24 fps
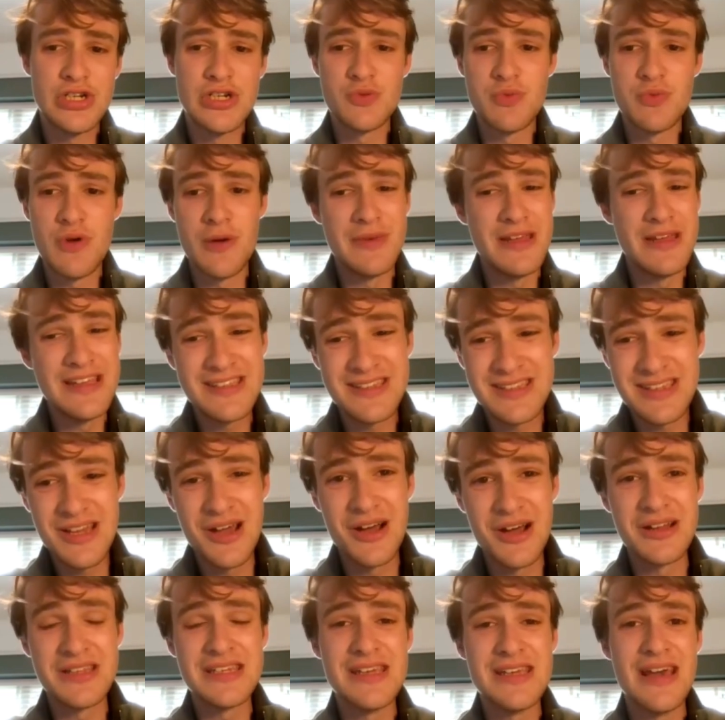as well. He's
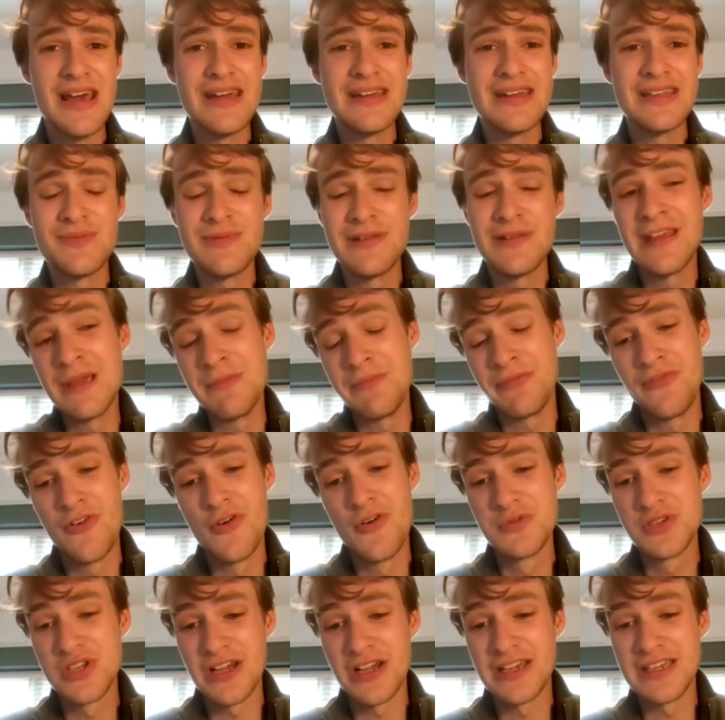38. I mean, he
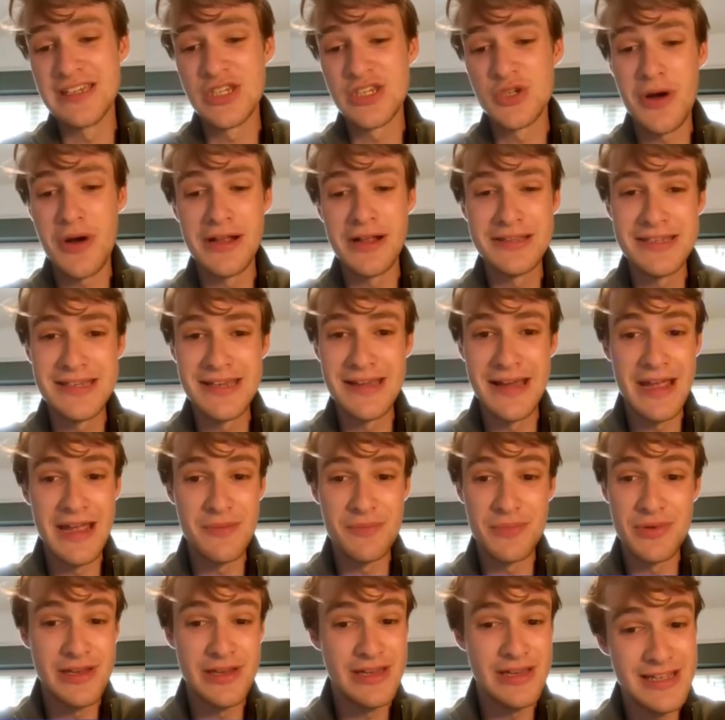performs like he's 28,
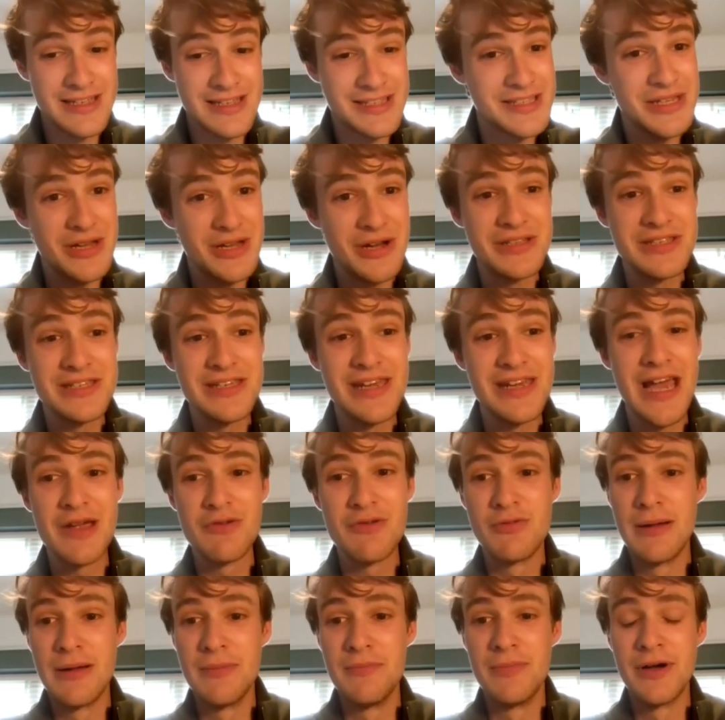but he is 38,
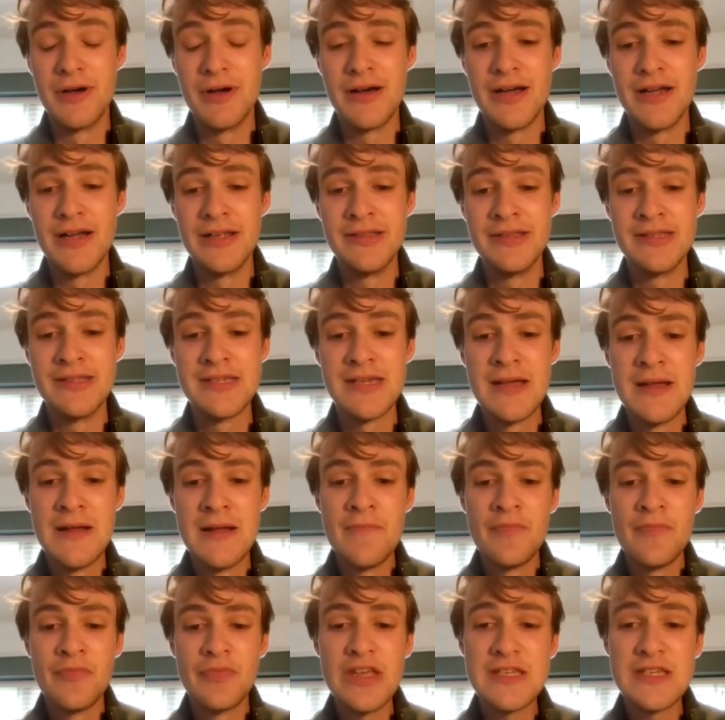remember. And
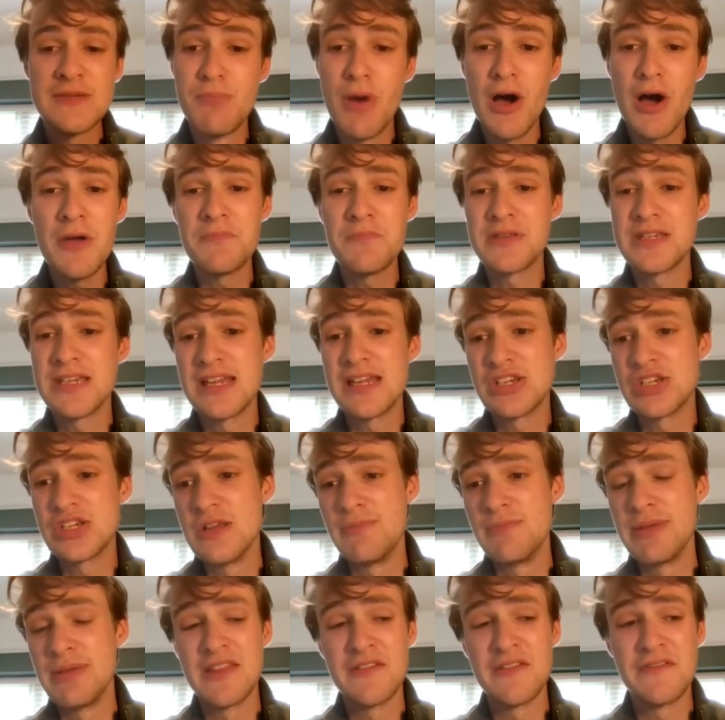this might potentially
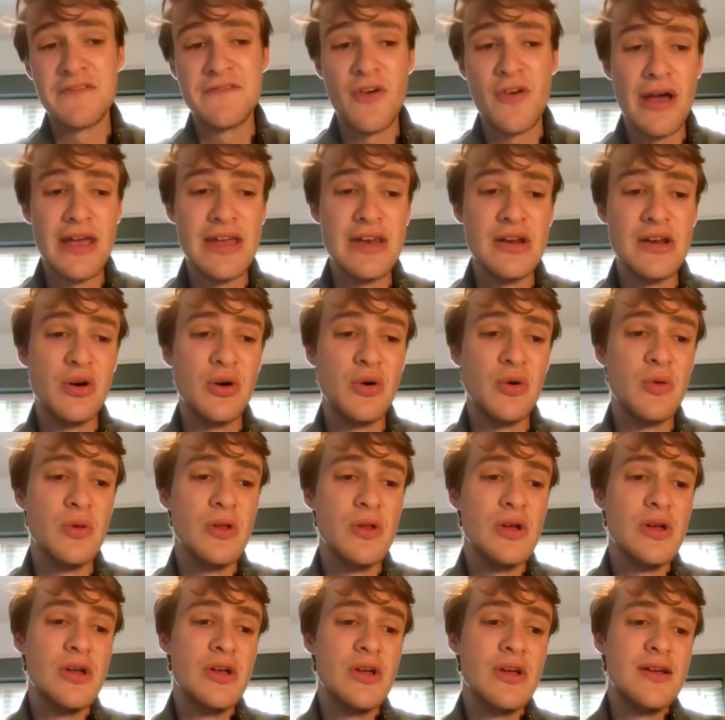be the final
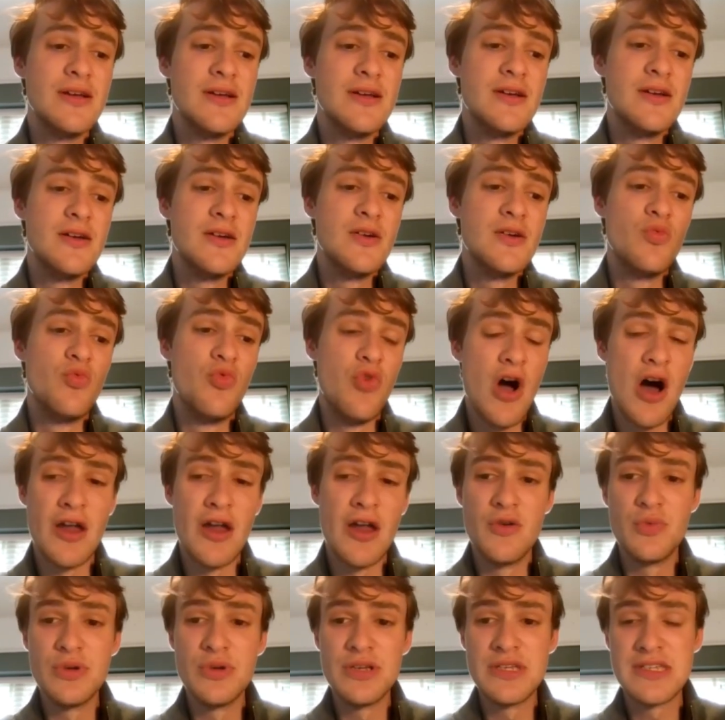
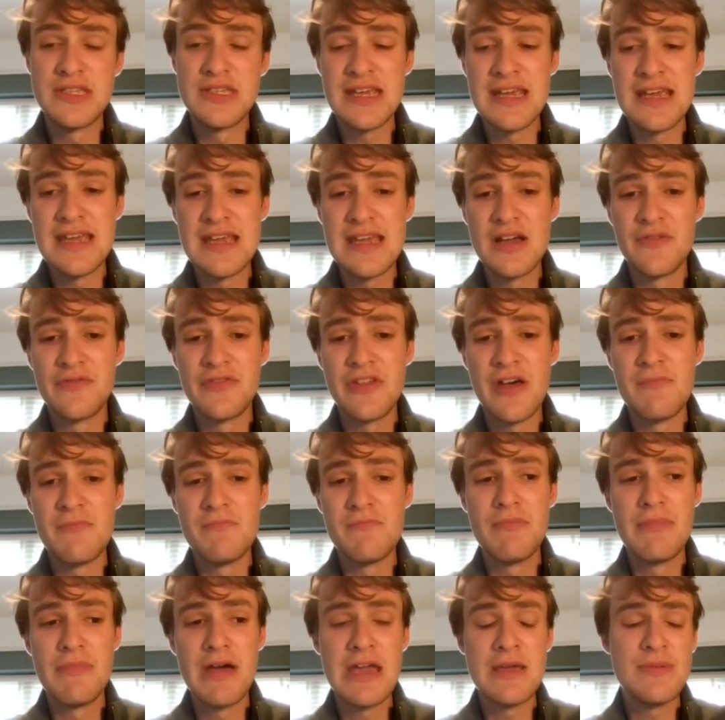run we see of
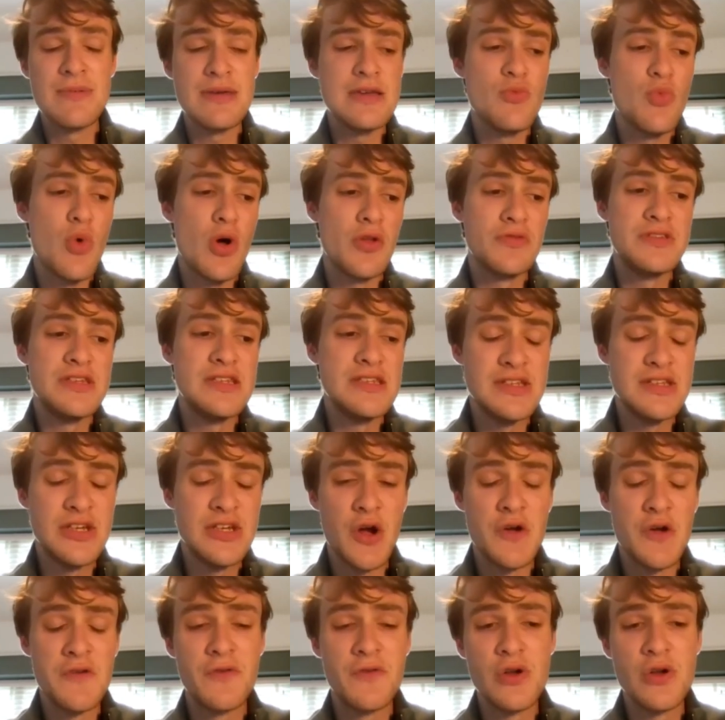them maybe wanting to
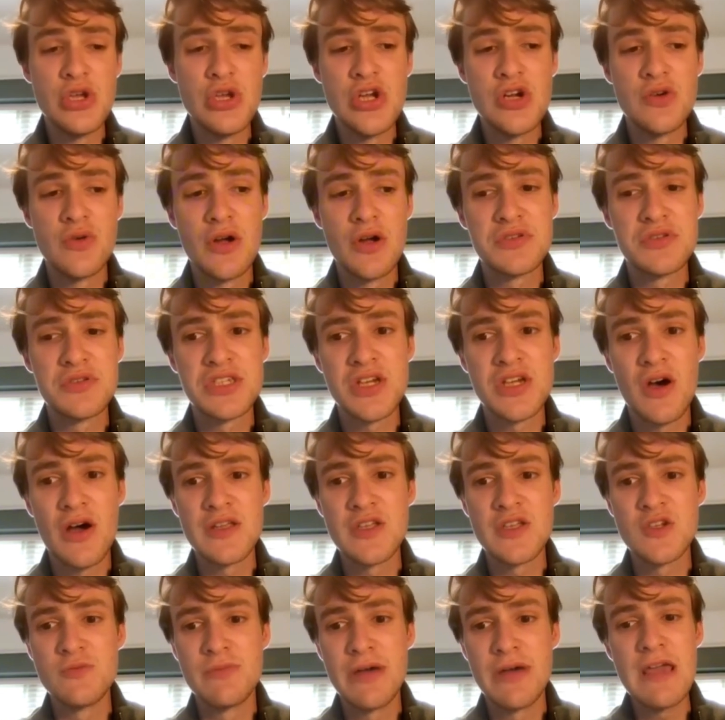go for a Euros
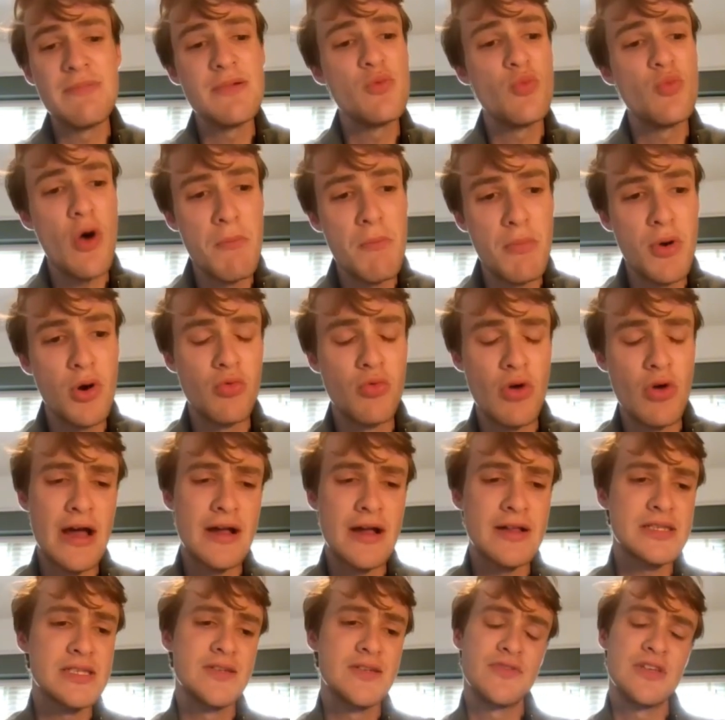title. Maybe one more run
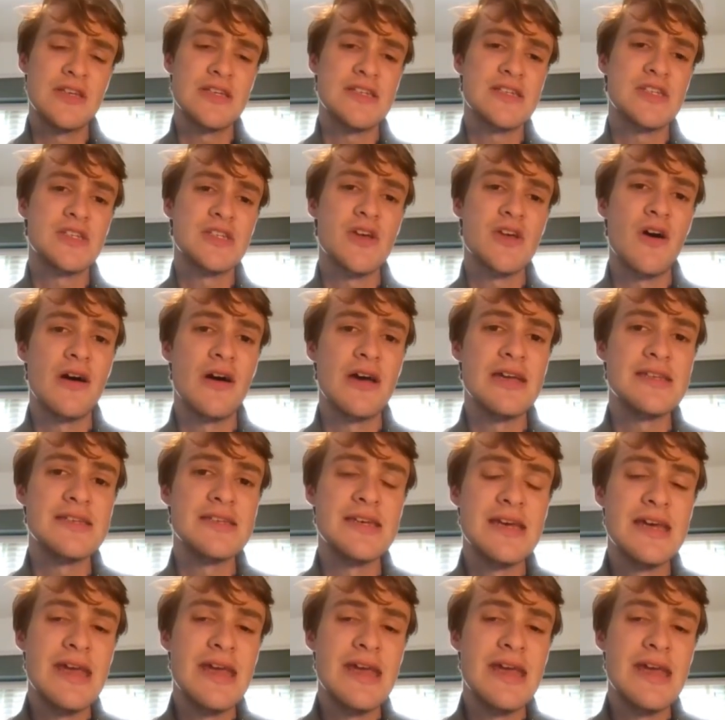out of this side